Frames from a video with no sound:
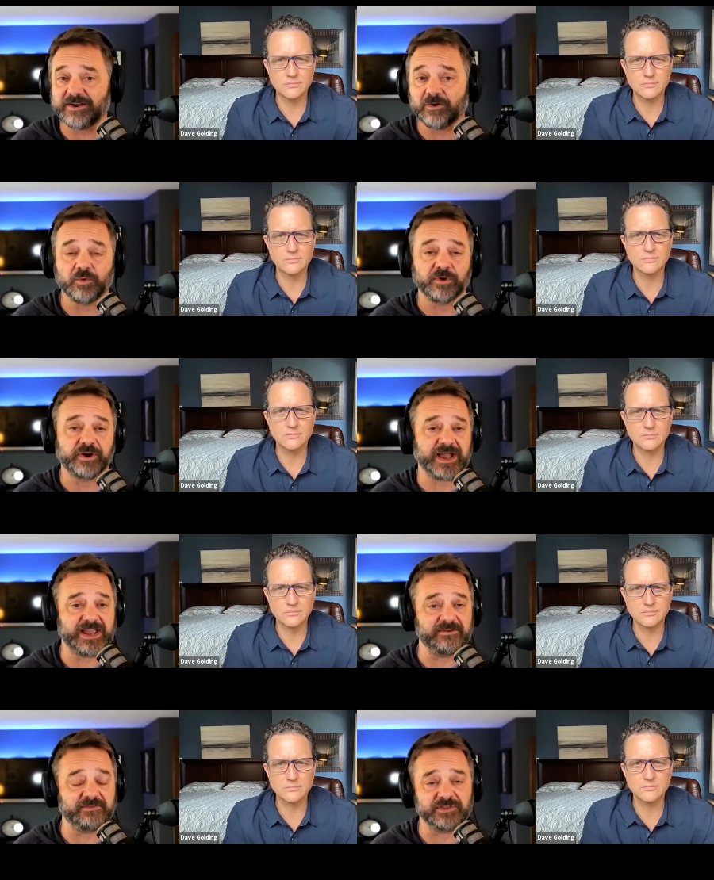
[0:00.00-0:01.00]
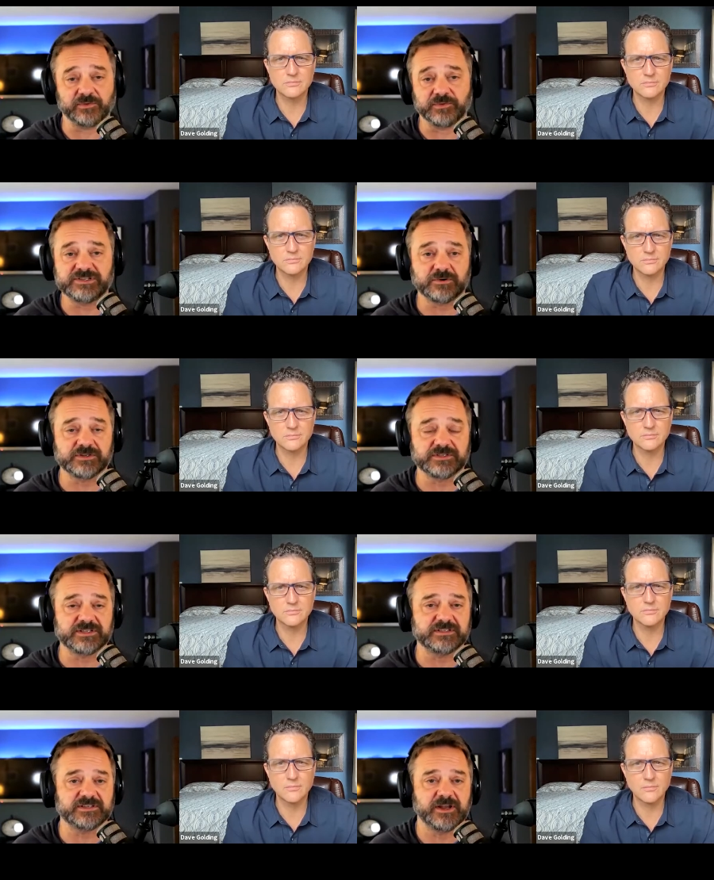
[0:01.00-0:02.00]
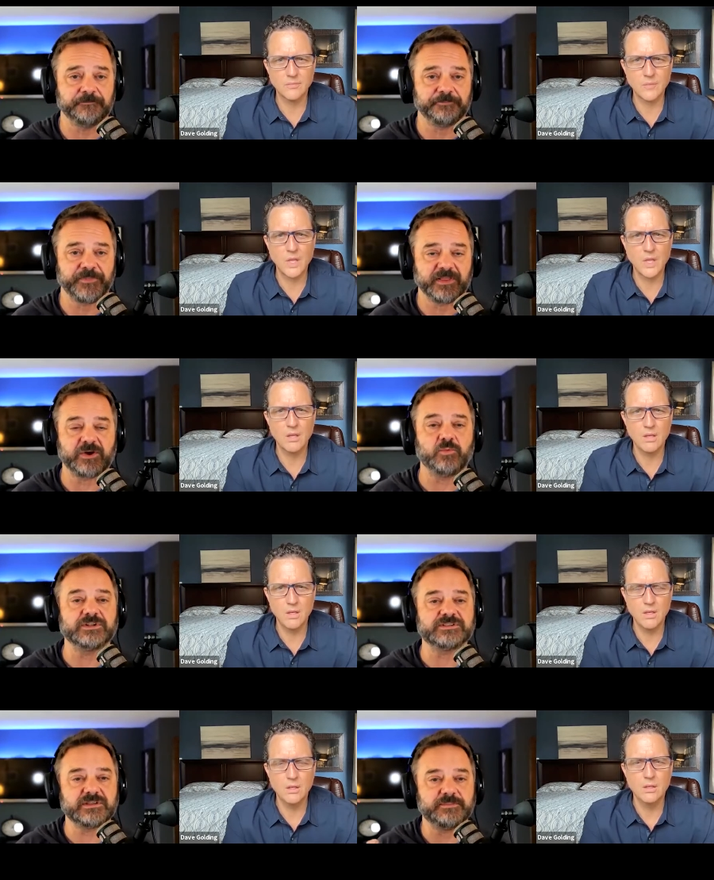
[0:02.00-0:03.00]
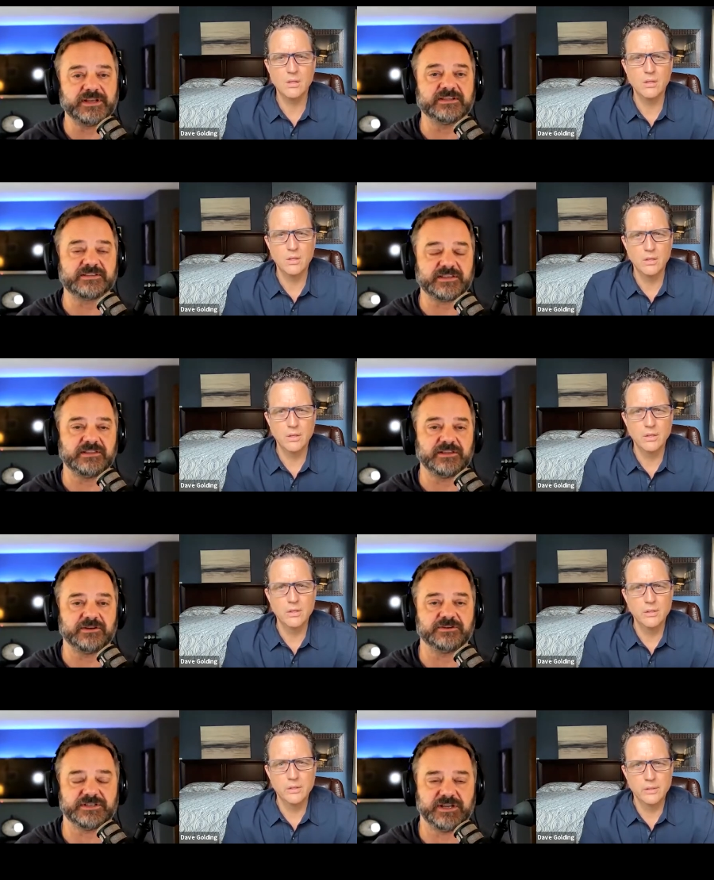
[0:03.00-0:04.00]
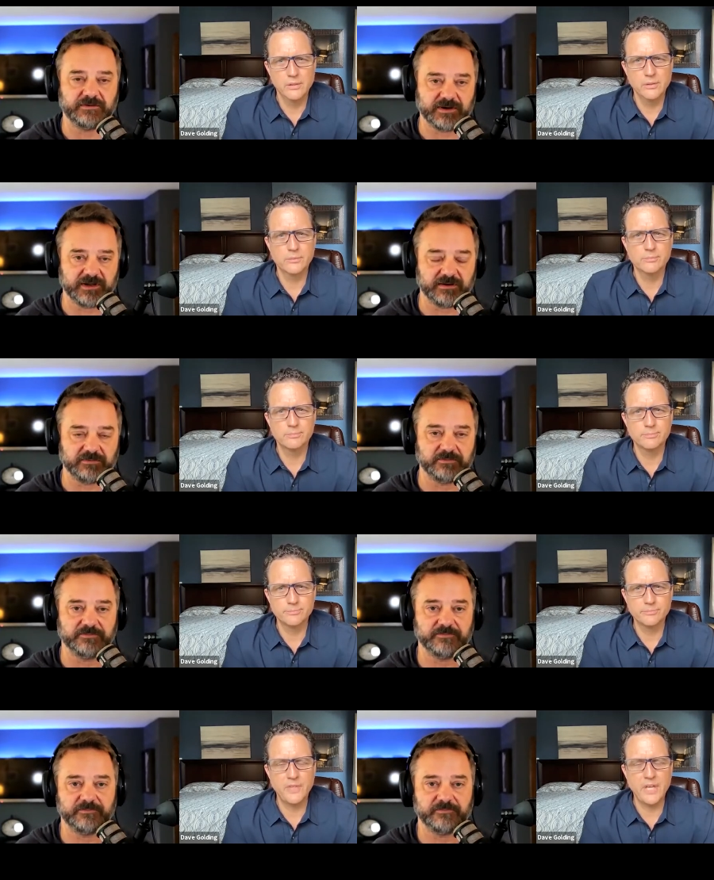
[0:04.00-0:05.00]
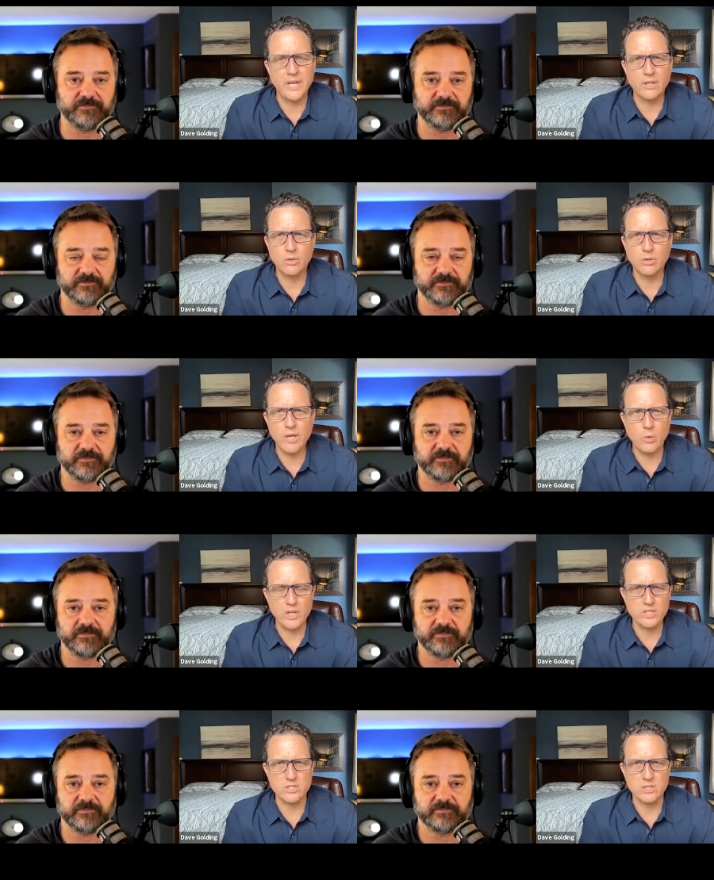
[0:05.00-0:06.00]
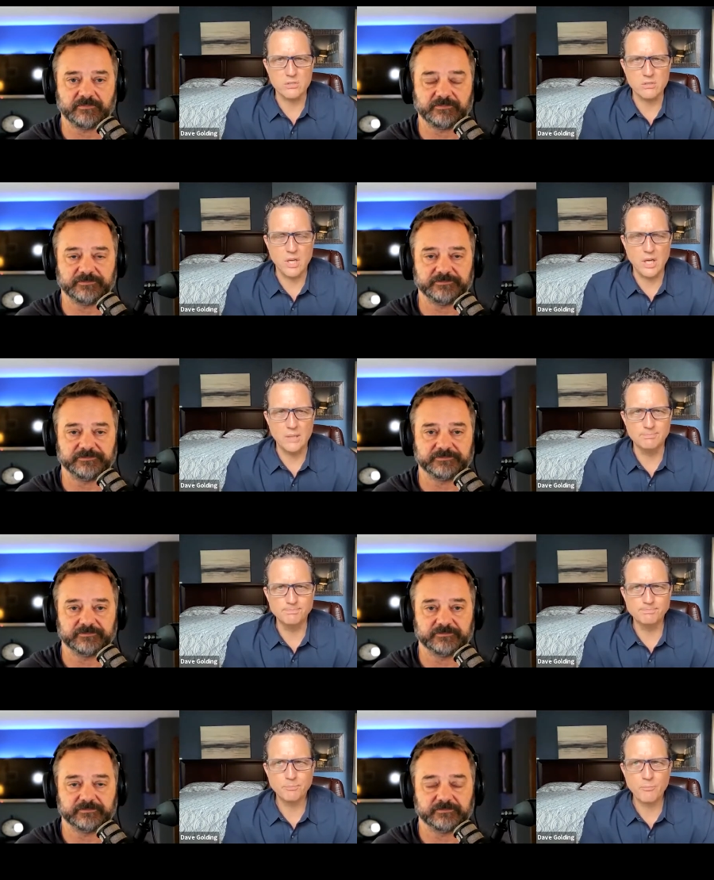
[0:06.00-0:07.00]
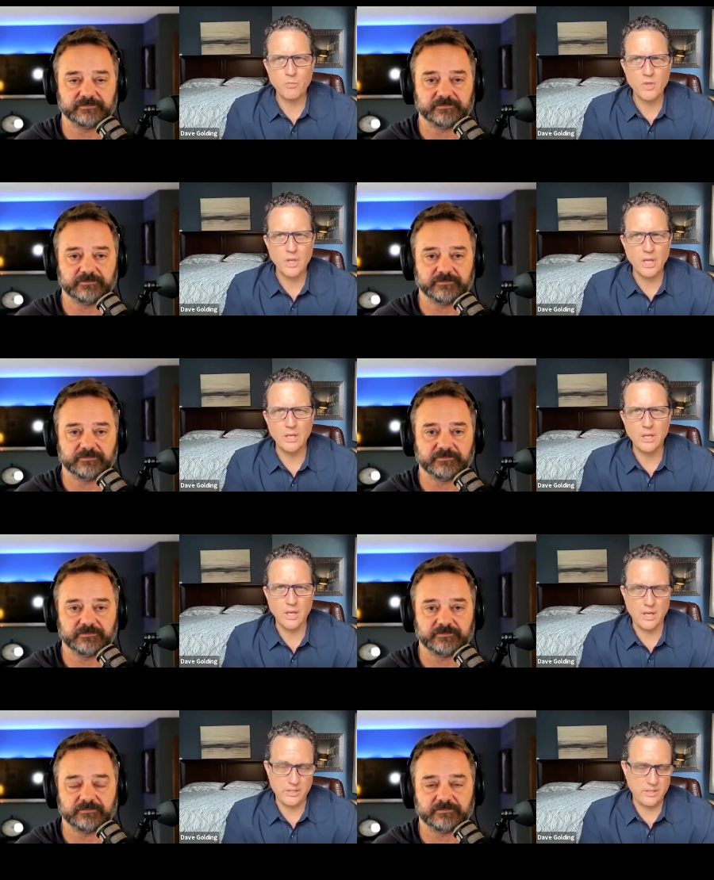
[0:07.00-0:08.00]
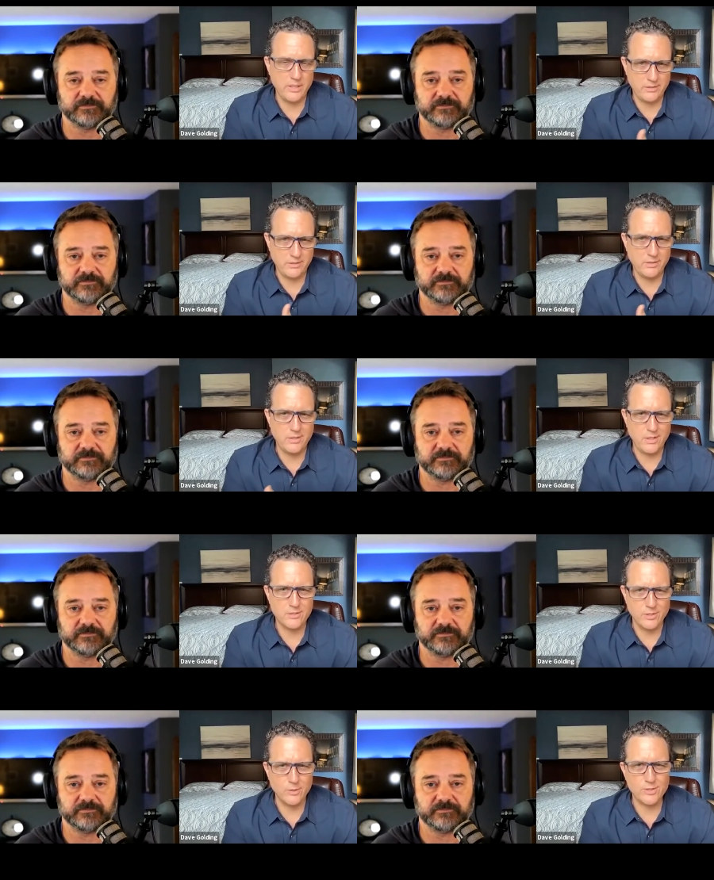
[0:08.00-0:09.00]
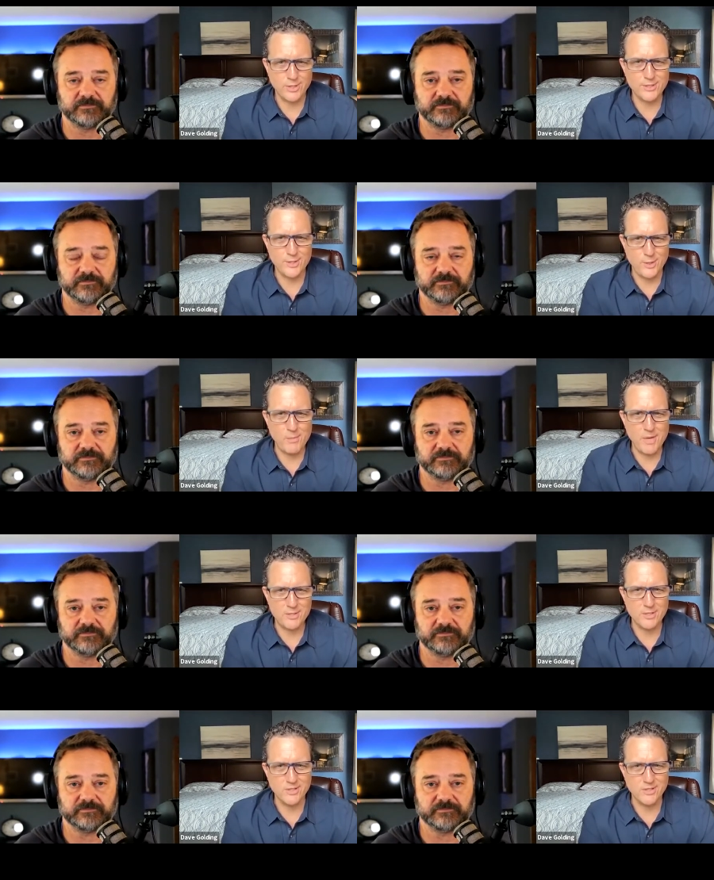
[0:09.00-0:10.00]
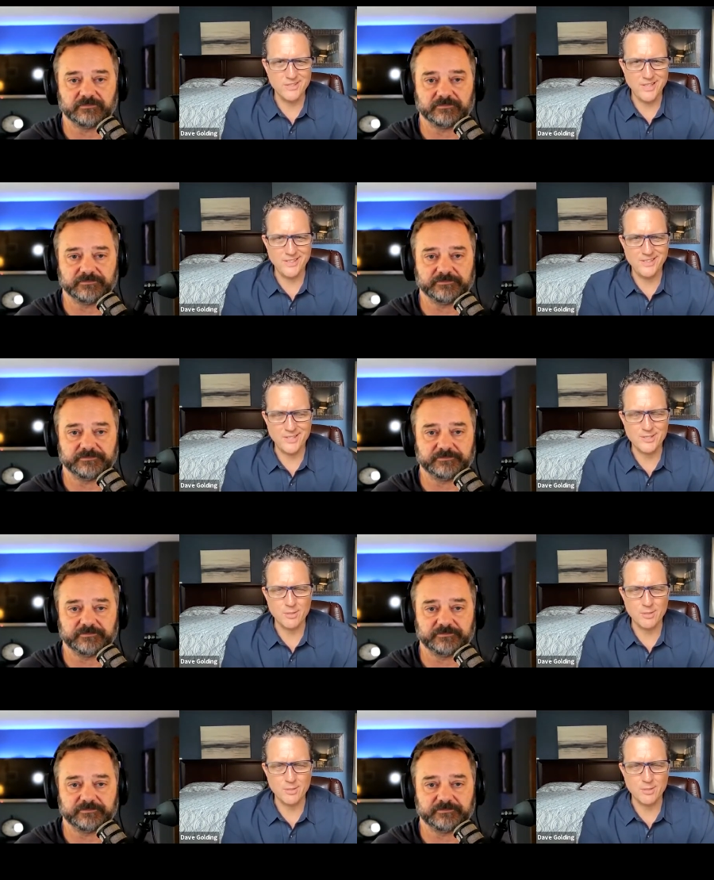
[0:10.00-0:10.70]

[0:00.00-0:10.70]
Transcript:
Speaker 1: or not having the resources? Like what's the biggest thing that you're seeing right now?
Speaker 2: Yeah, great question. Um, and and I think it, it's those things that you mentioned and and